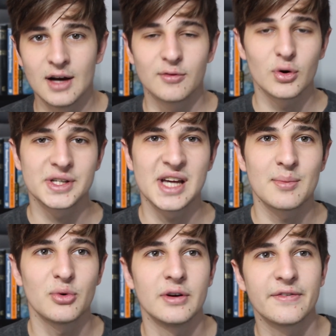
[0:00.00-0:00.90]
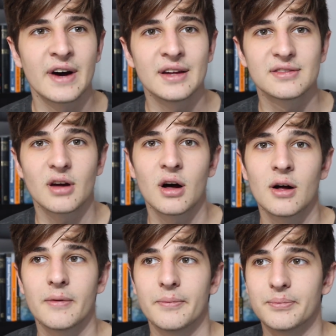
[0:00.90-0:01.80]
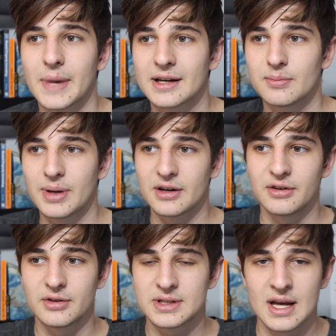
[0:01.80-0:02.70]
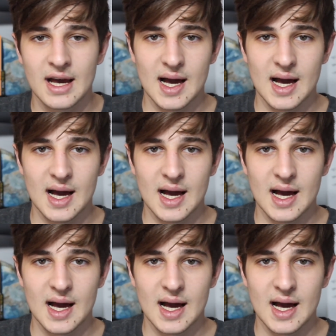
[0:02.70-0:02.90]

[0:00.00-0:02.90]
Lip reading: For example, if I saw my competitors